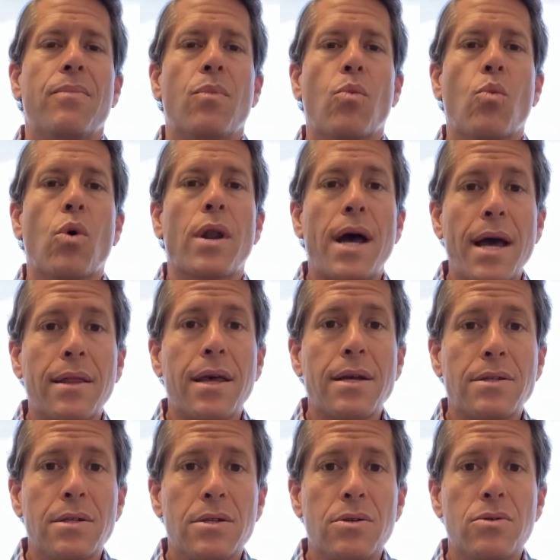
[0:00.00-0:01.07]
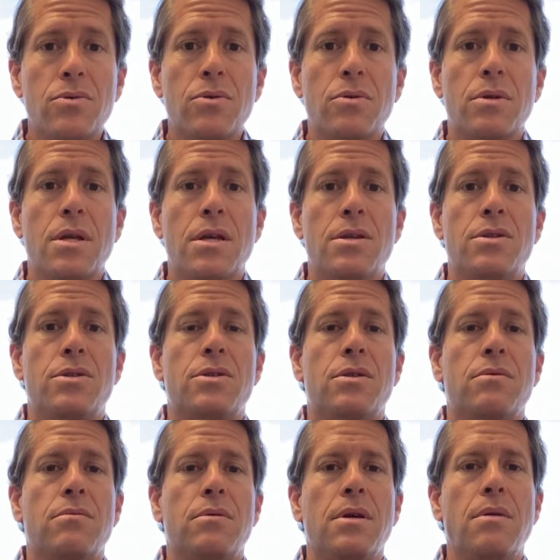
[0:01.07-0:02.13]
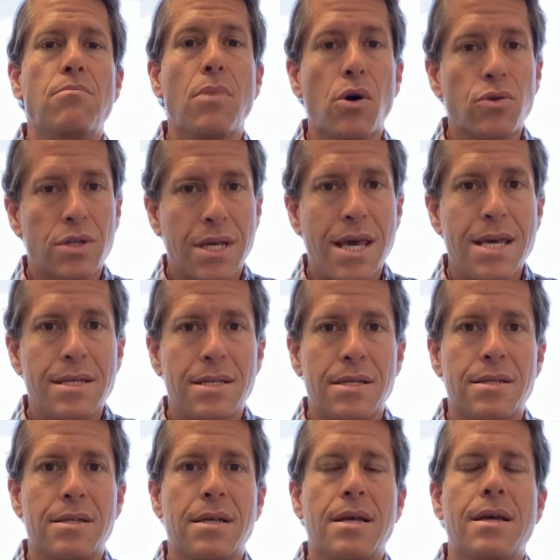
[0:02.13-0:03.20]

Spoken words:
What I like to do is, in most cases,